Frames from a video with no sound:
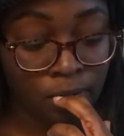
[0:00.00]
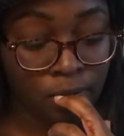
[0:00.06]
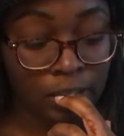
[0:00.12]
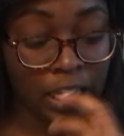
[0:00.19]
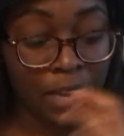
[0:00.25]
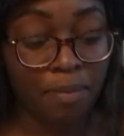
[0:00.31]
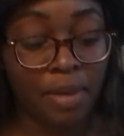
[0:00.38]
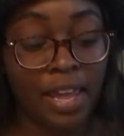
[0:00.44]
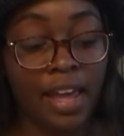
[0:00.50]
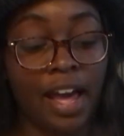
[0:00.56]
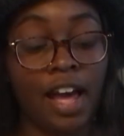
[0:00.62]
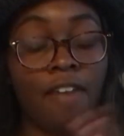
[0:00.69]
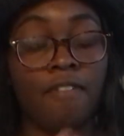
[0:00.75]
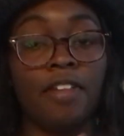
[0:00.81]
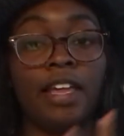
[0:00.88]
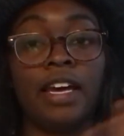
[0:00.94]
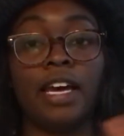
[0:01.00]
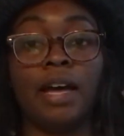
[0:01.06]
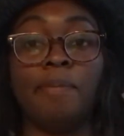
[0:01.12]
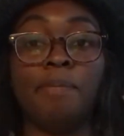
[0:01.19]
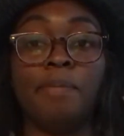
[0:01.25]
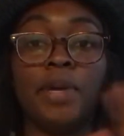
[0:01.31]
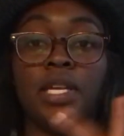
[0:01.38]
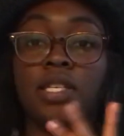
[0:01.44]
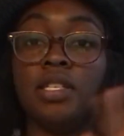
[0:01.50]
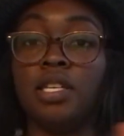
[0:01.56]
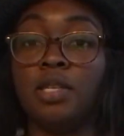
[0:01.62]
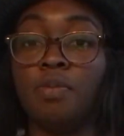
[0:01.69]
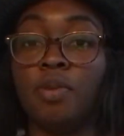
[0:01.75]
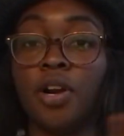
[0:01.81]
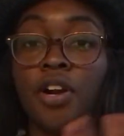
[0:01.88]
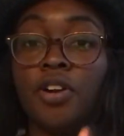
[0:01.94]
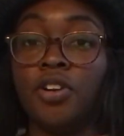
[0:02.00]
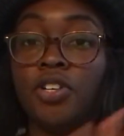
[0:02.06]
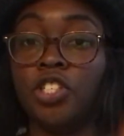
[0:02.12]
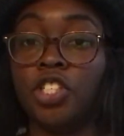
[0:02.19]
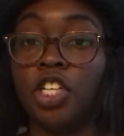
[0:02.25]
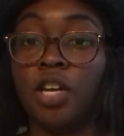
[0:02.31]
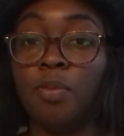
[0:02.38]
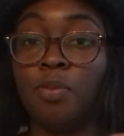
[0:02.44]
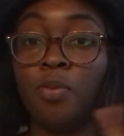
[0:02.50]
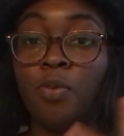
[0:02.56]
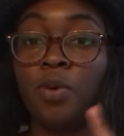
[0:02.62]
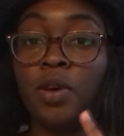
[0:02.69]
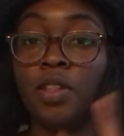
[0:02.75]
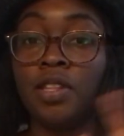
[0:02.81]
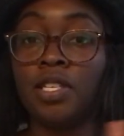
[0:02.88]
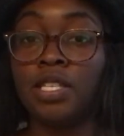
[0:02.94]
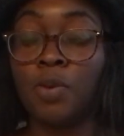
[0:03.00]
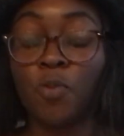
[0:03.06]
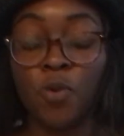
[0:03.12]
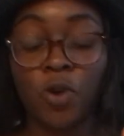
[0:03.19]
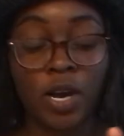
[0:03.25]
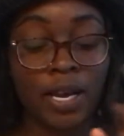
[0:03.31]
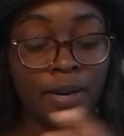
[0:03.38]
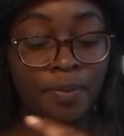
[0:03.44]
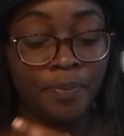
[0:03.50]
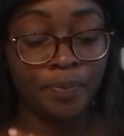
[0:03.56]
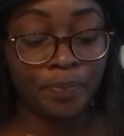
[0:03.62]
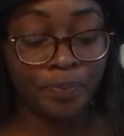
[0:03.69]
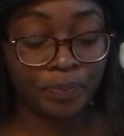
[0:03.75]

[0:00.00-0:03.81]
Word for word: They may have like a business partnership with someone.